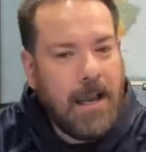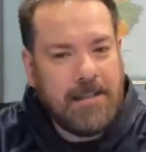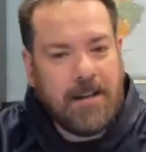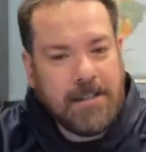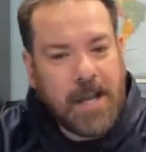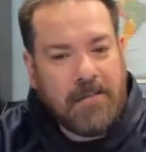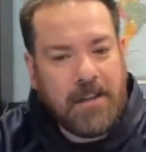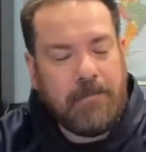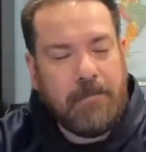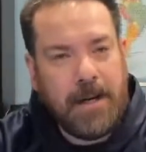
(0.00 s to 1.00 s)
As long as you have
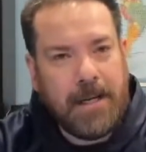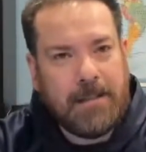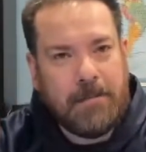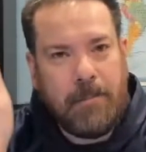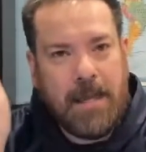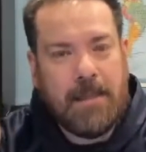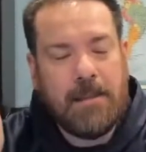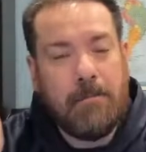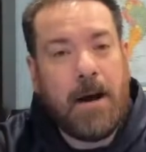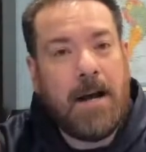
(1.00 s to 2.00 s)
enough money to pay the
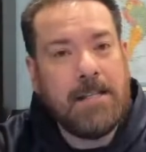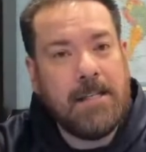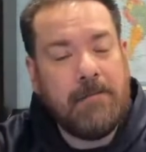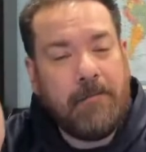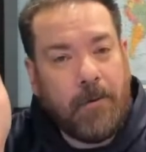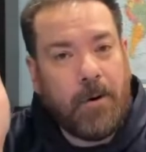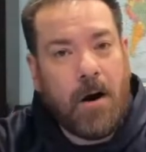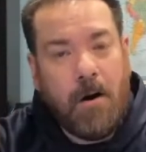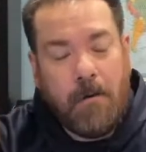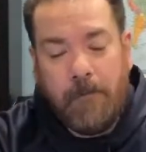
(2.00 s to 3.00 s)
deposit
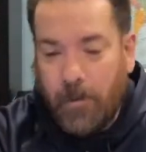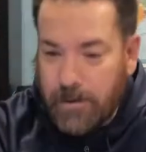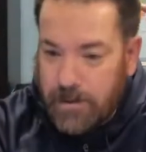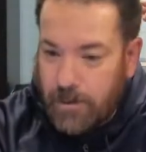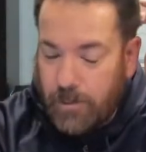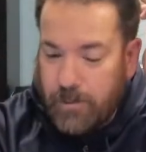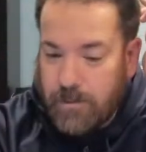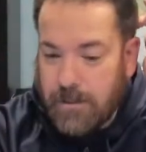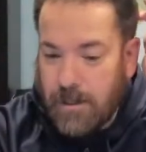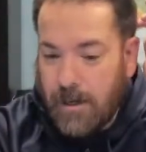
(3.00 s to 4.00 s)
for all 4
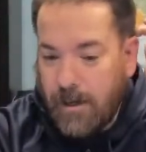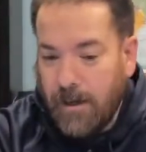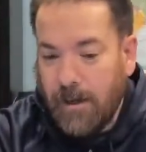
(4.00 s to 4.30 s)
schools,